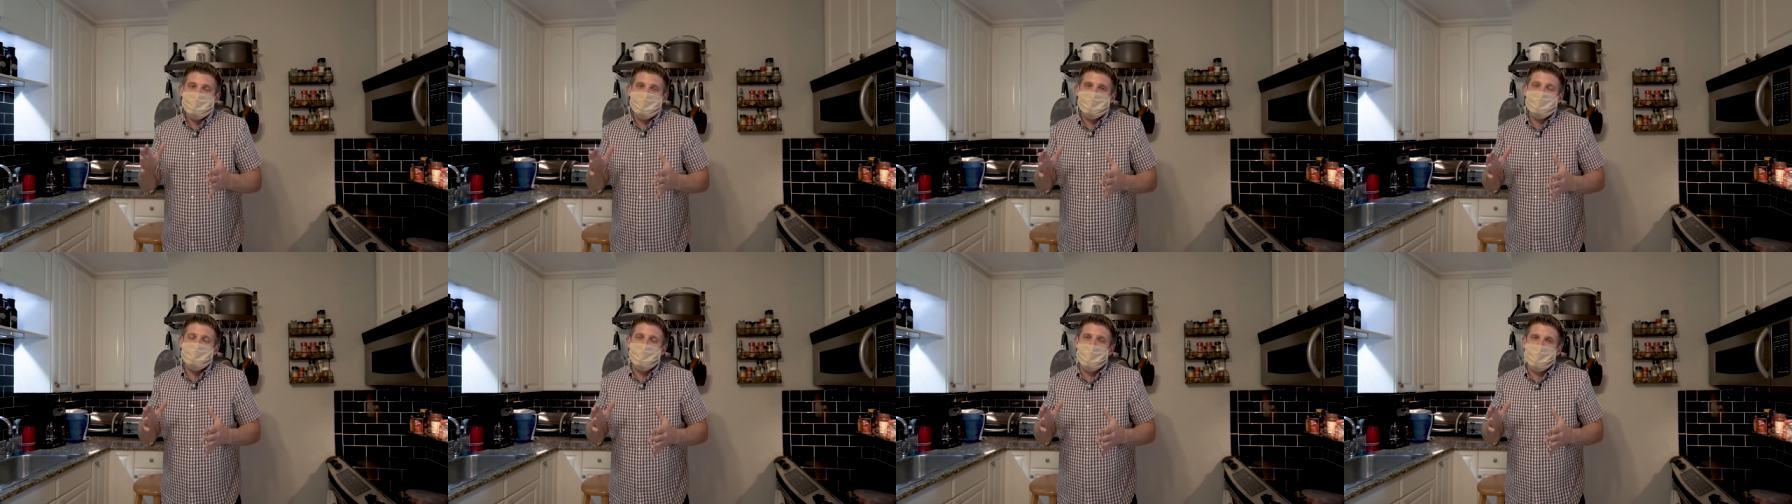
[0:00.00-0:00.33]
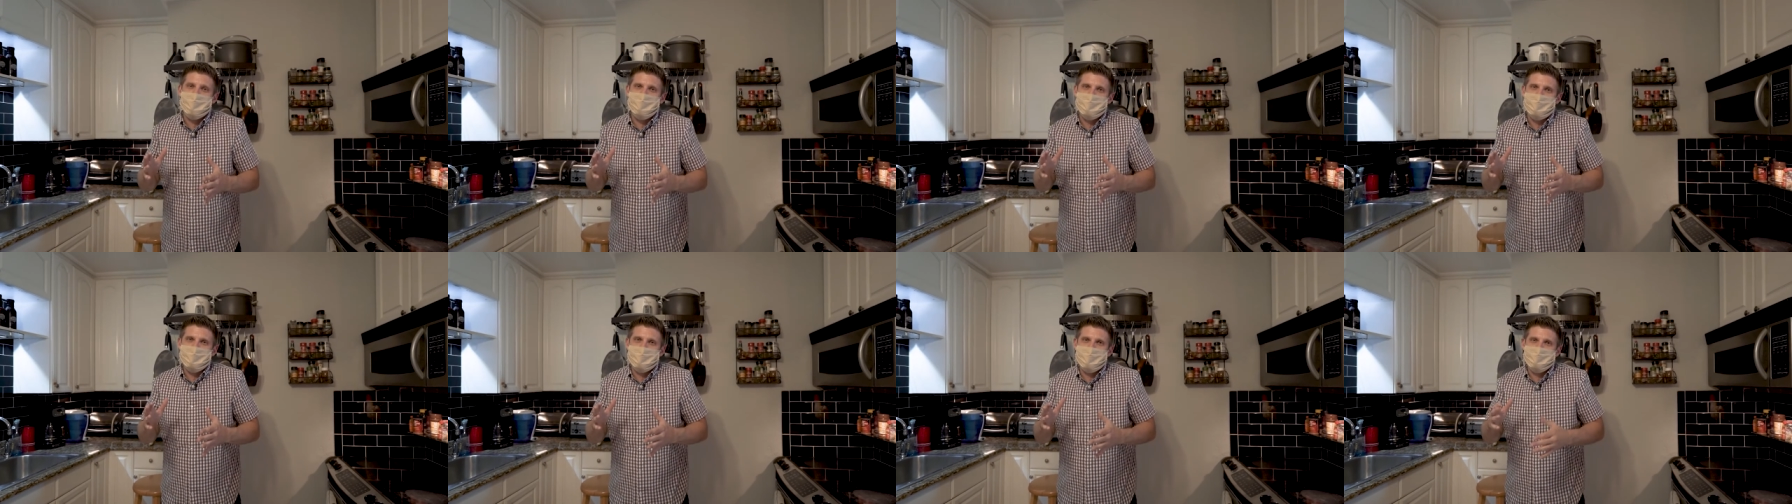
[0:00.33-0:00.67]
that
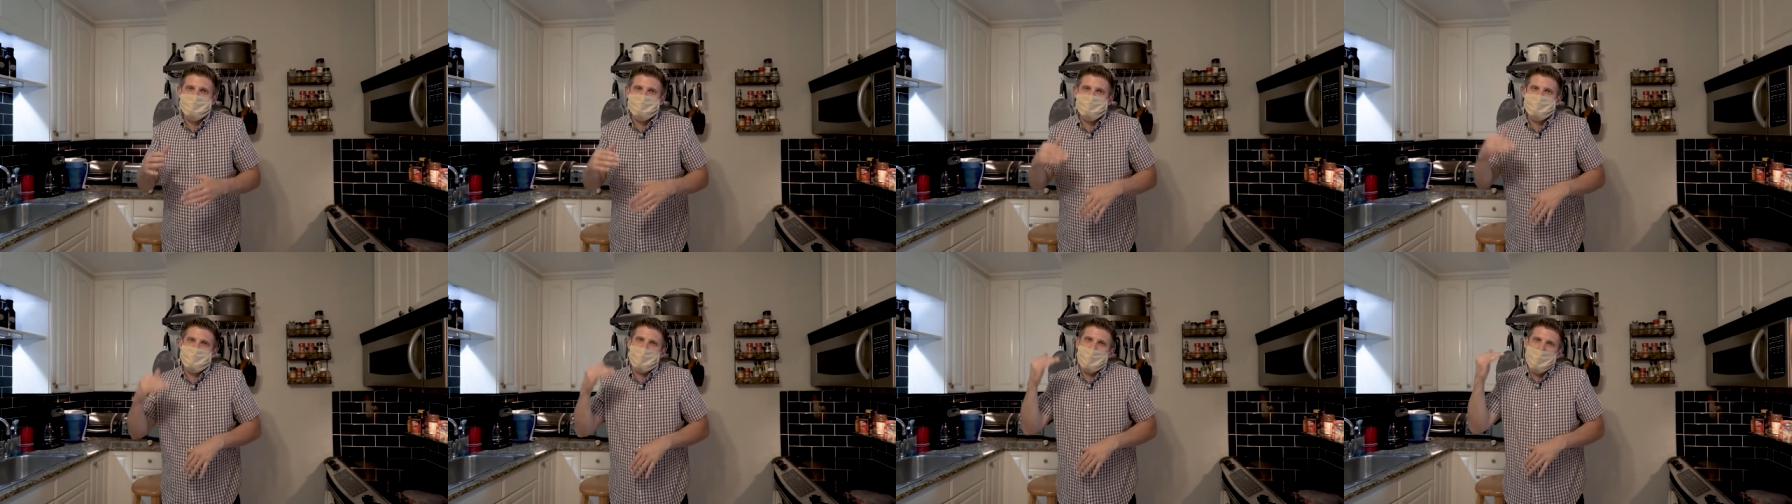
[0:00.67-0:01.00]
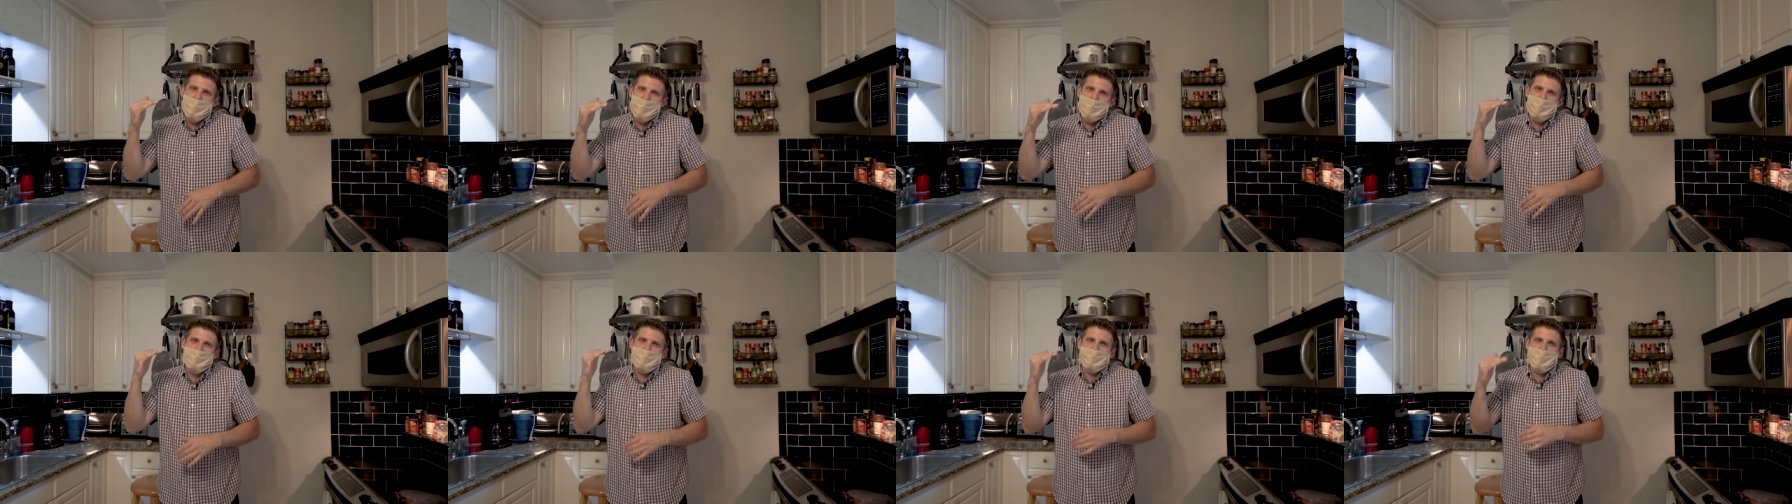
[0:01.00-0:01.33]
perfectly
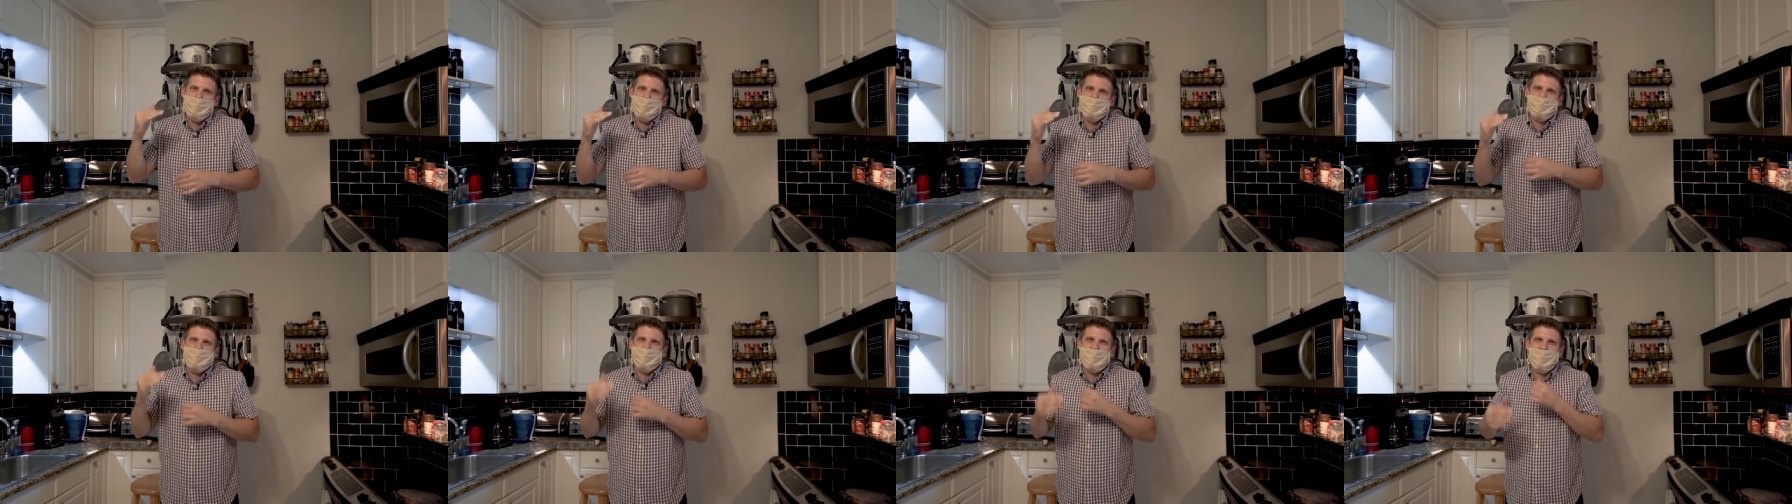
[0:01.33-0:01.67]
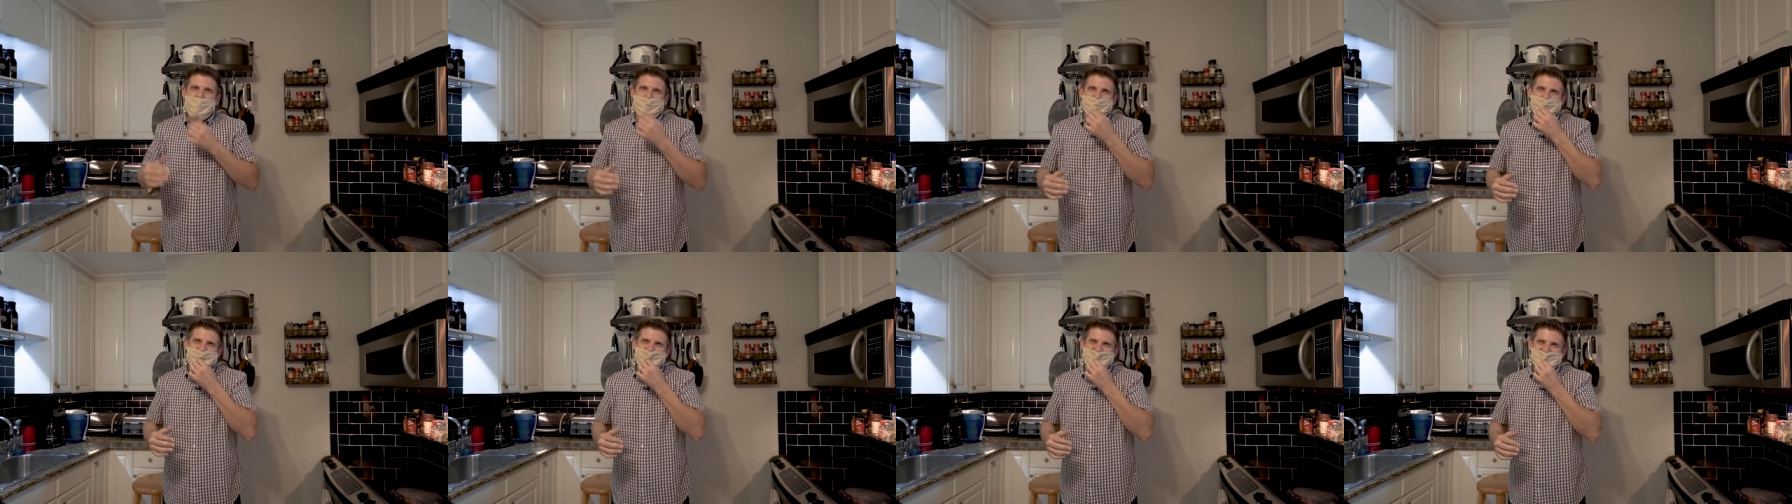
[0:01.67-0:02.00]
complements
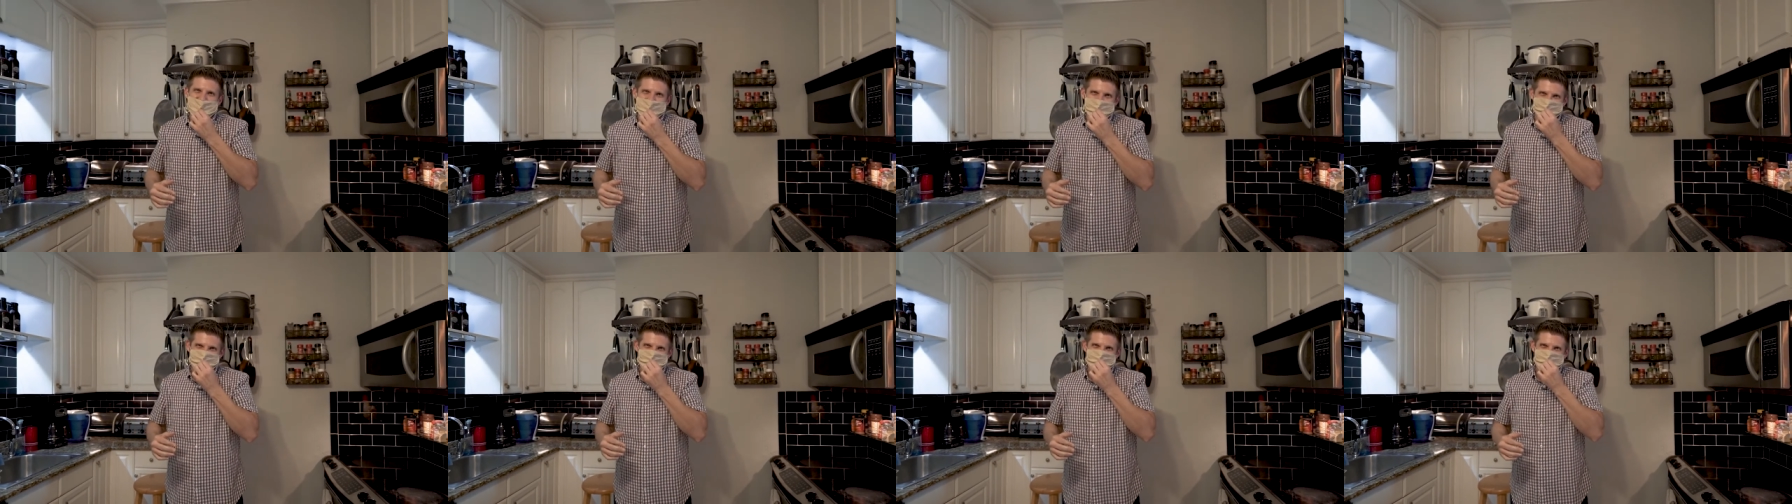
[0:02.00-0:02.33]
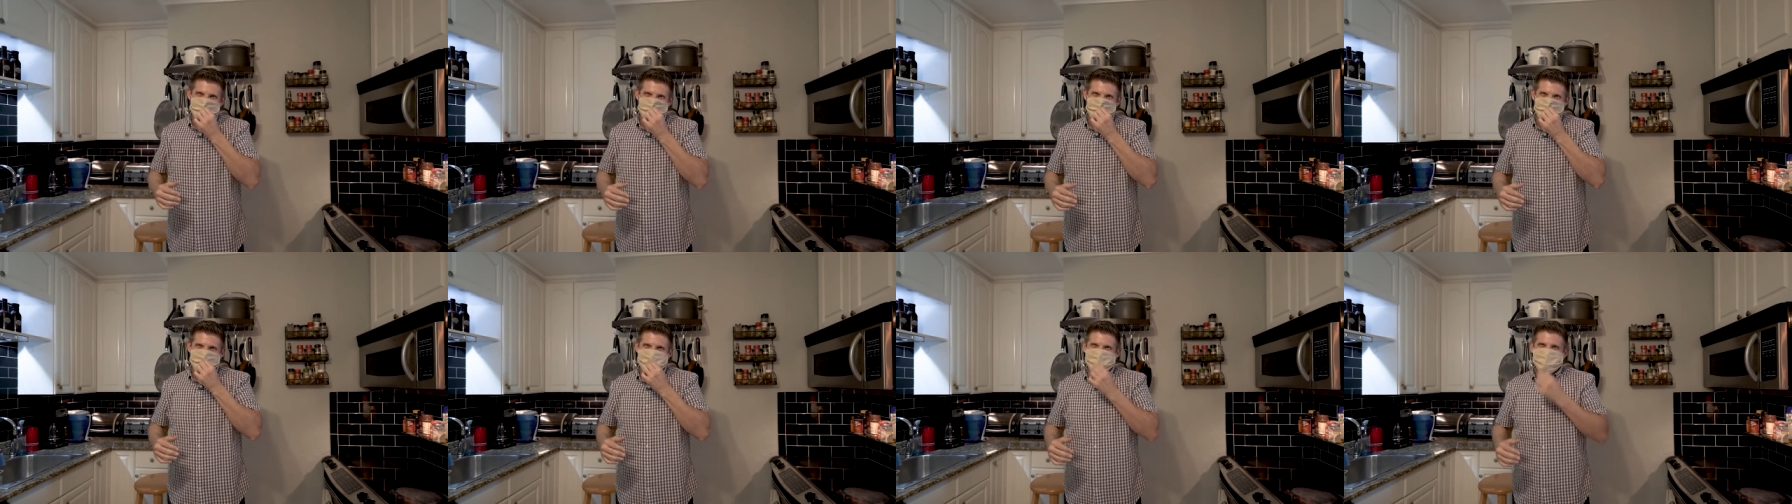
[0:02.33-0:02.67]
the high
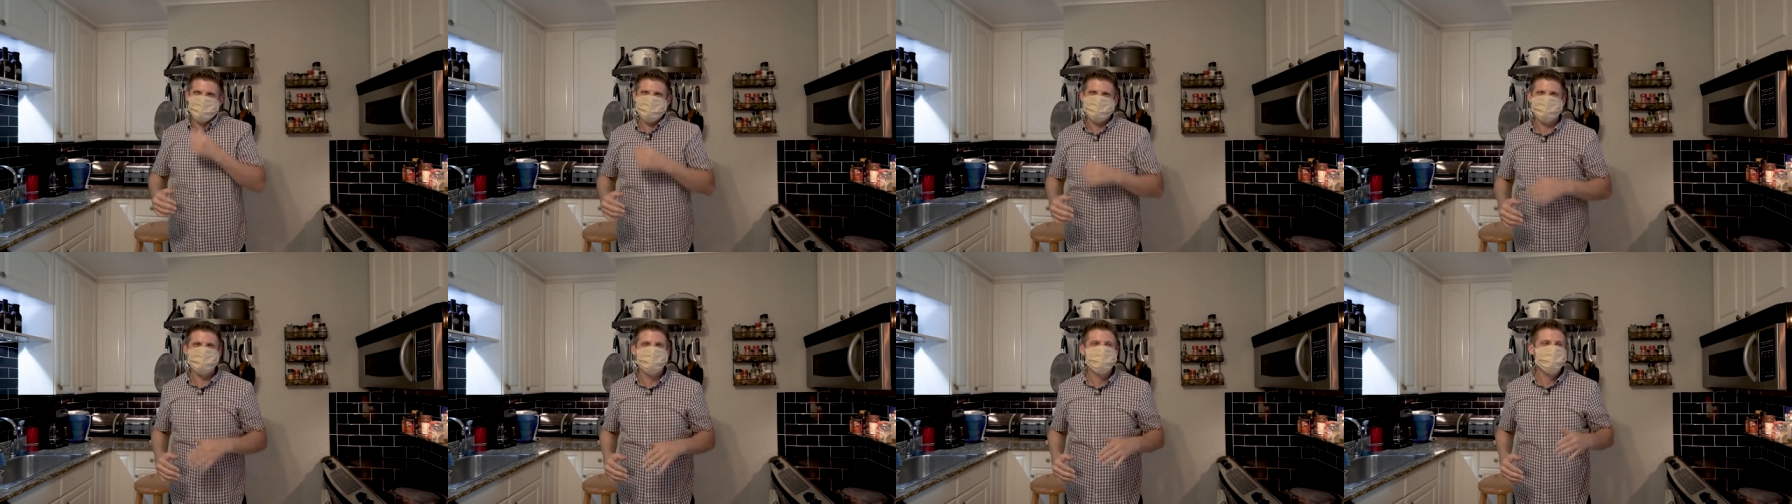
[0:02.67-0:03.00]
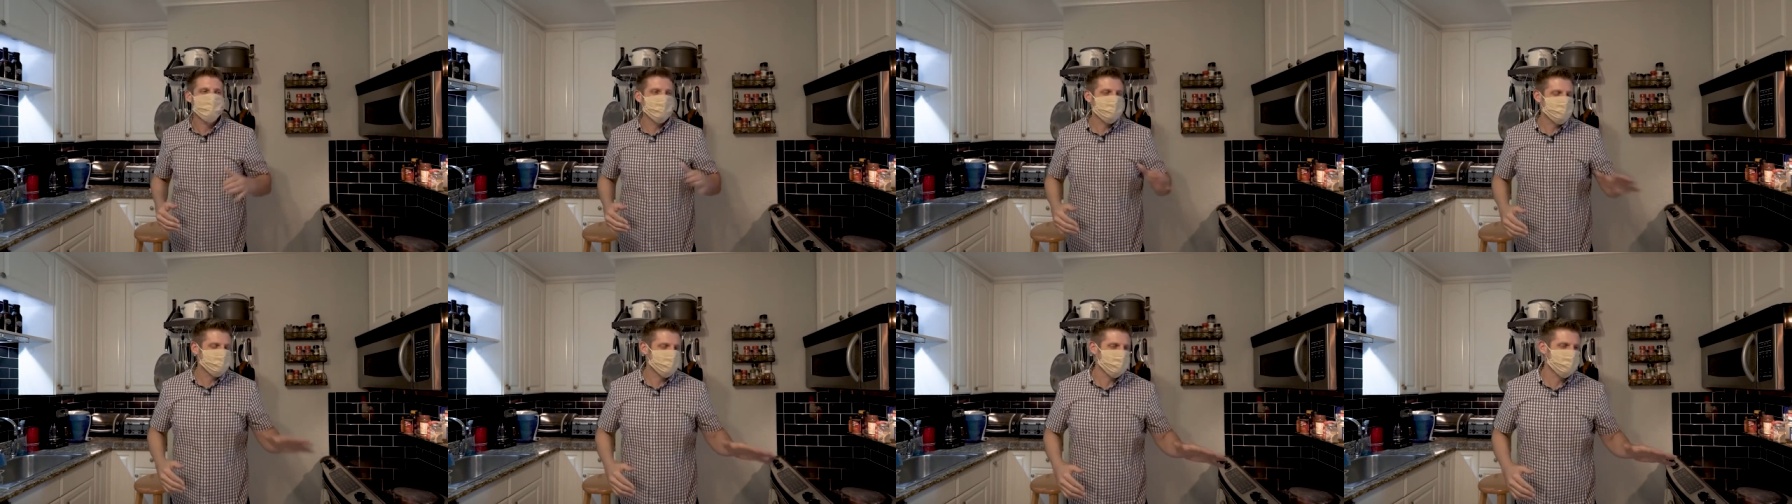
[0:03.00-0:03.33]
white
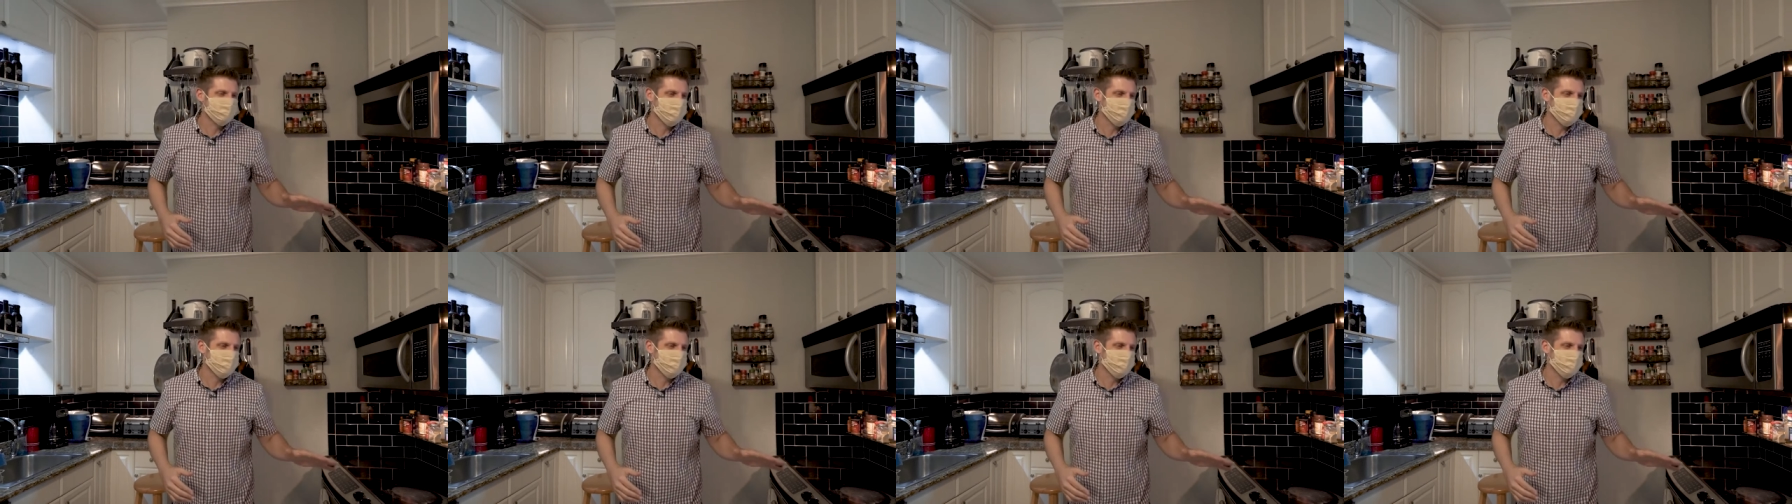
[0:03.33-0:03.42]
cabinets